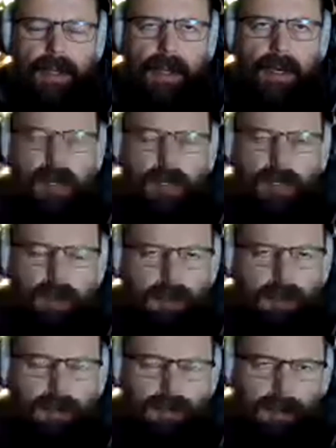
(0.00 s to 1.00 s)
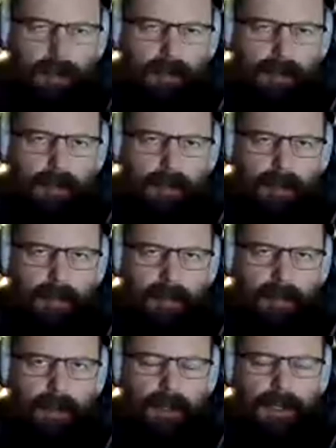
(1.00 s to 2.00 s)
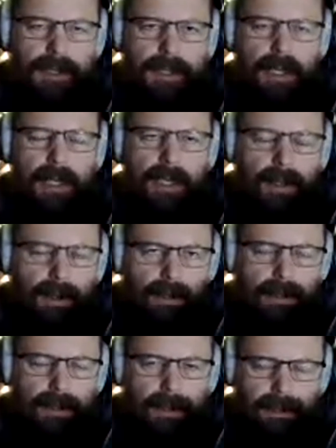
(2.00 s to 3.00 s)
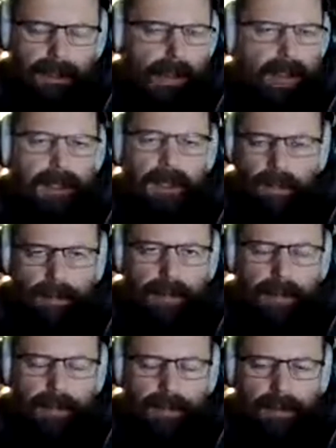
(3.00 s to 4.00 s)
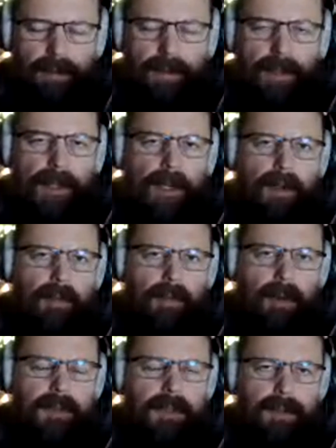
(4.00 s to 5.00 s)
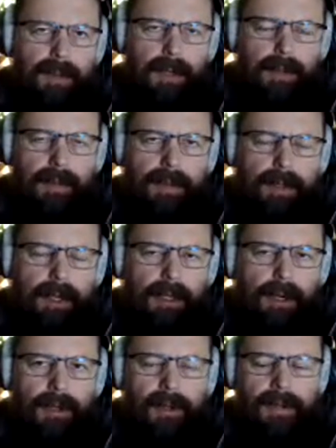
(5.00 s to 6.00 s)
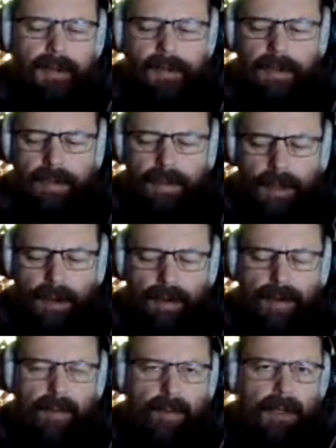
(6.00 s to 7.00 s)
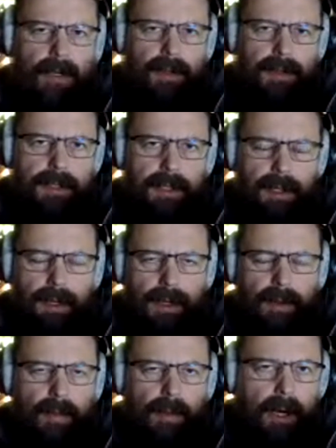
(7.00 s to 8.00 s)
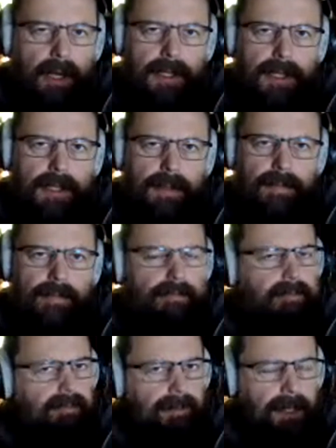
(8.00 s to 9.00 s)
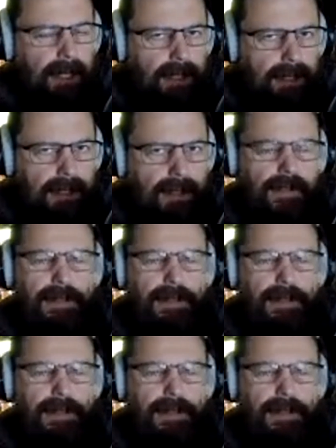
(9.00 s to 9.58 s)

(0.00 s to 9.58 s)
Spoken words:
And most of them, unless they just inherited it all, most of them, they got there because they are wise. Yes,